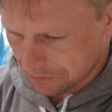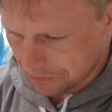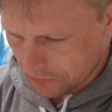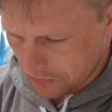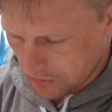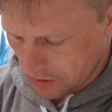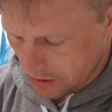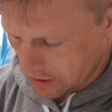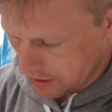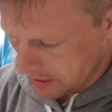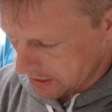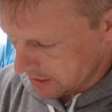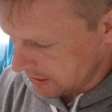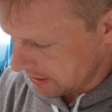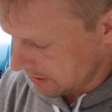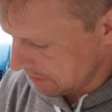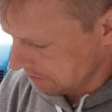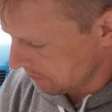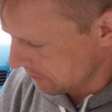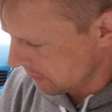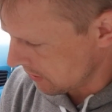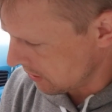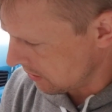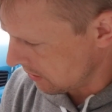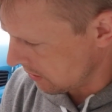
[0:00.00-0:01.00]

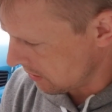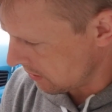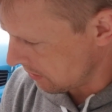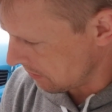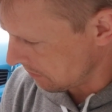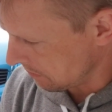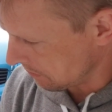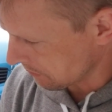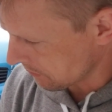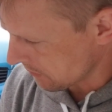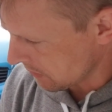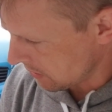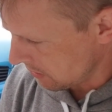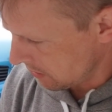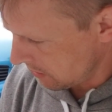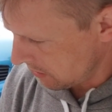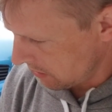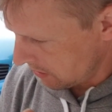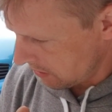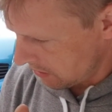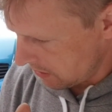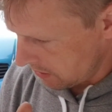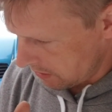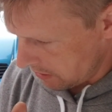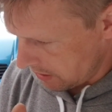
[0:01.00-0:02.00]
the
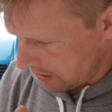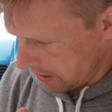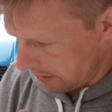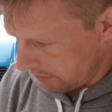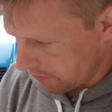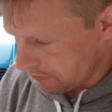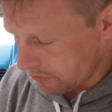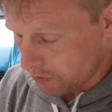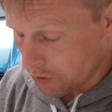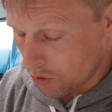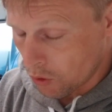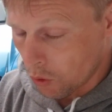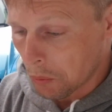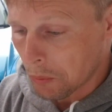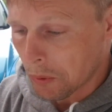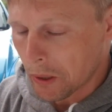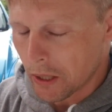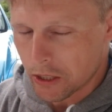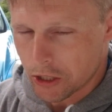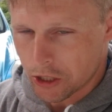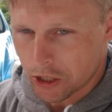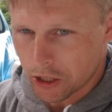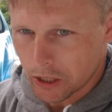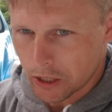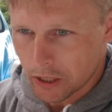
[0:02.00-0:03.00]
fuel
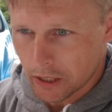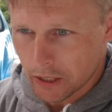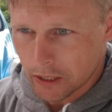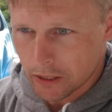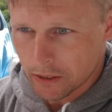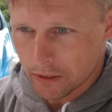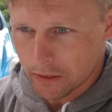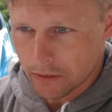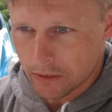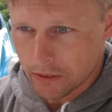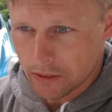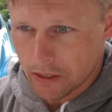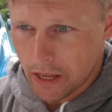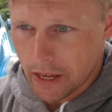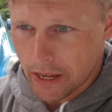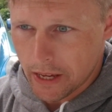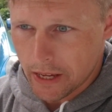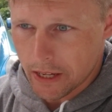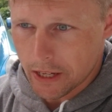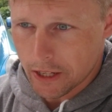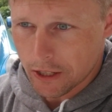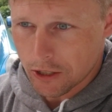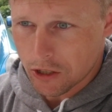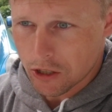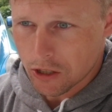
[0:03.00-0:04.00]
pressure
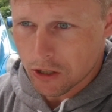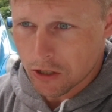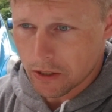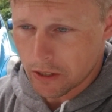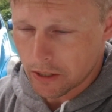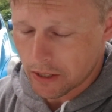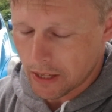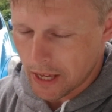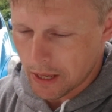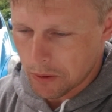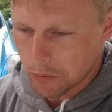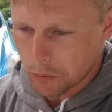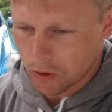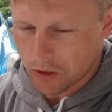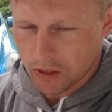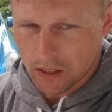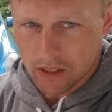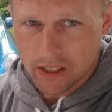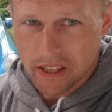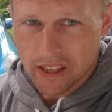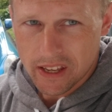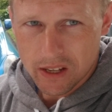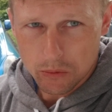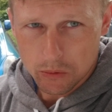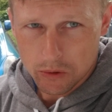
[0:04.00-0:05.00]
gauge that came with the
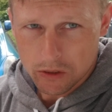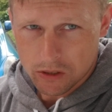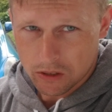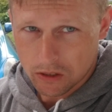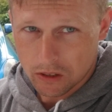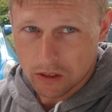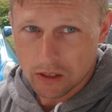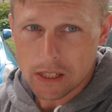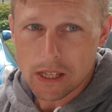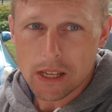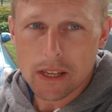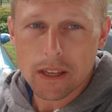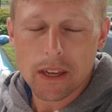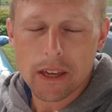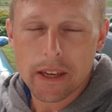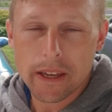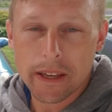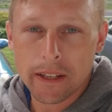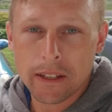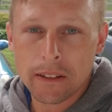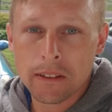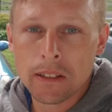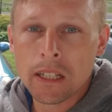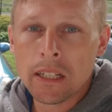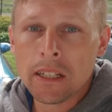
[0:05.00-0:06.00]
kit was
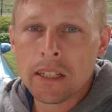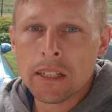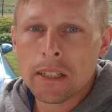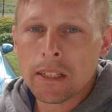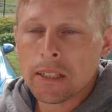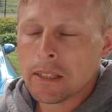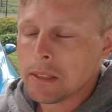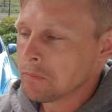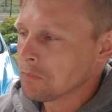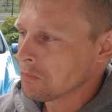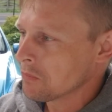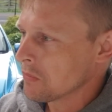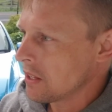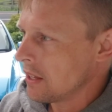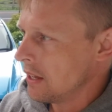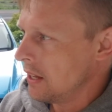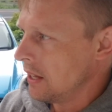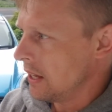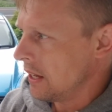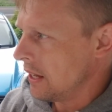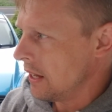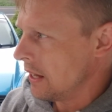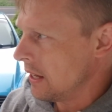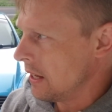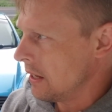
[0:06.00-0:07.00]
leaking.
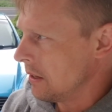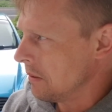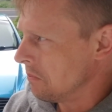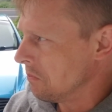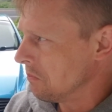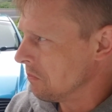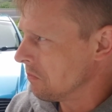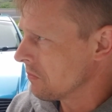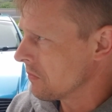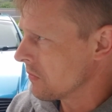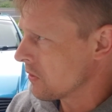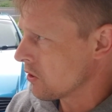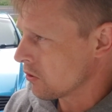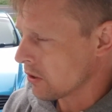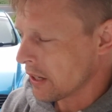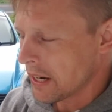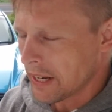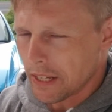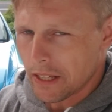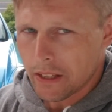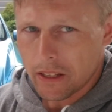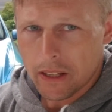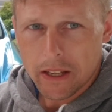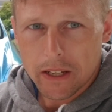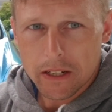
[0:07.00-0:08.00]
The
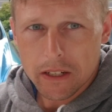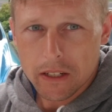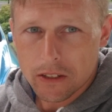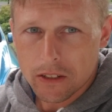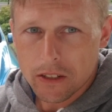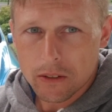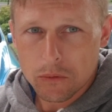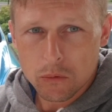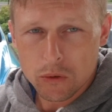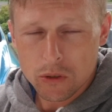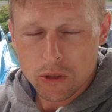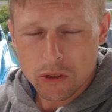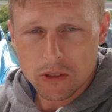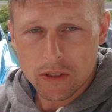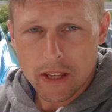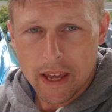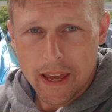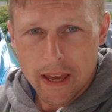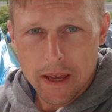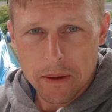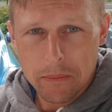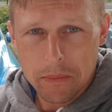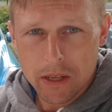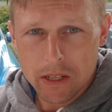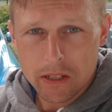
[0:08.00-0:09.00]
regulator was
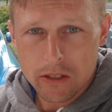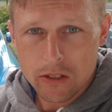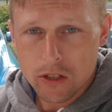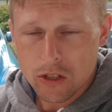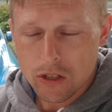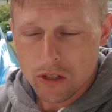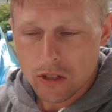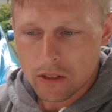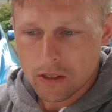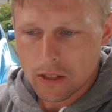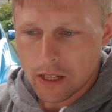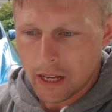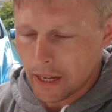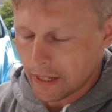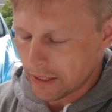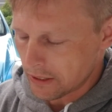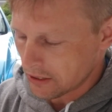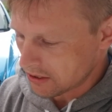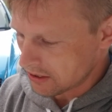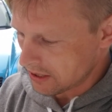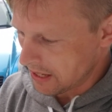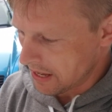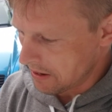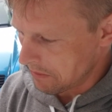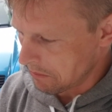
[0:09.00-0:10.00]
damaged. I
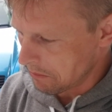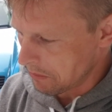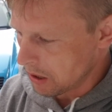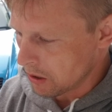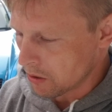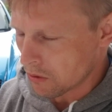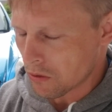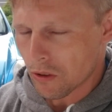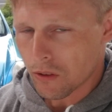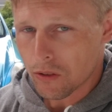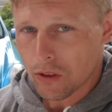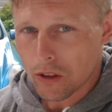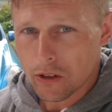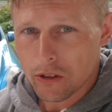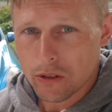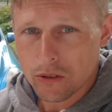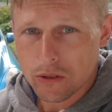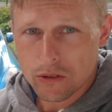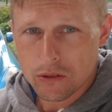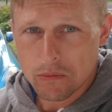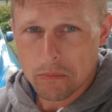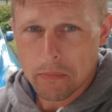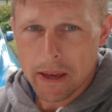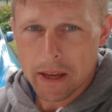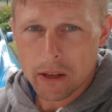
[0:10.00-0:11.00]
sent both of
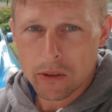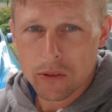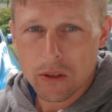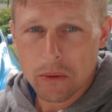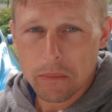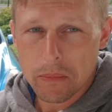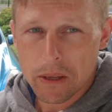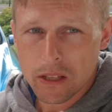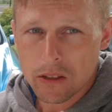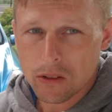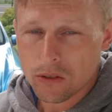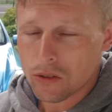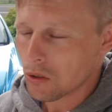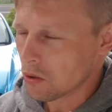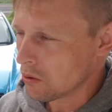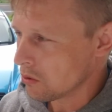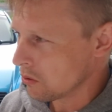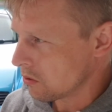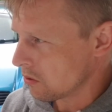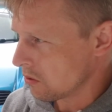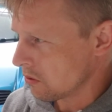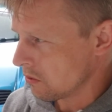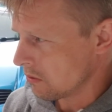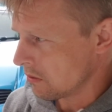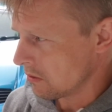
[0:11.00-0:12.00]
those, mailed them to
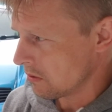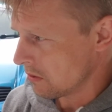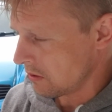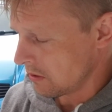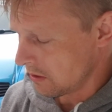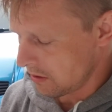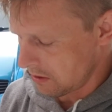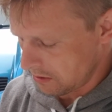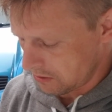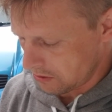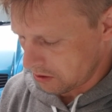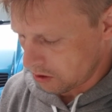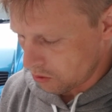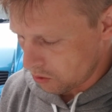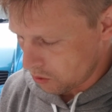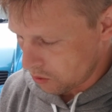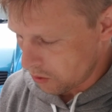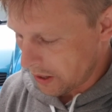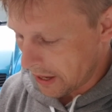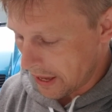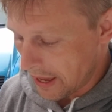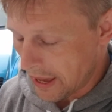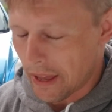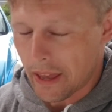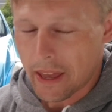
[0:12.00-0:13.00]

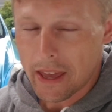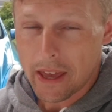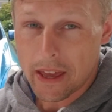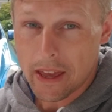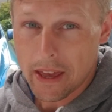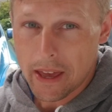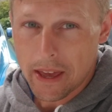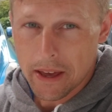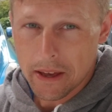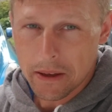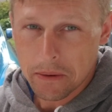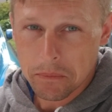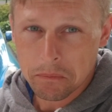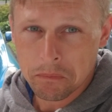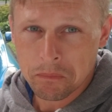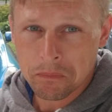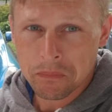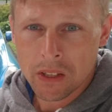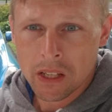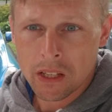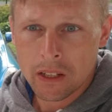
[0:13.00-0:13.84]
AAM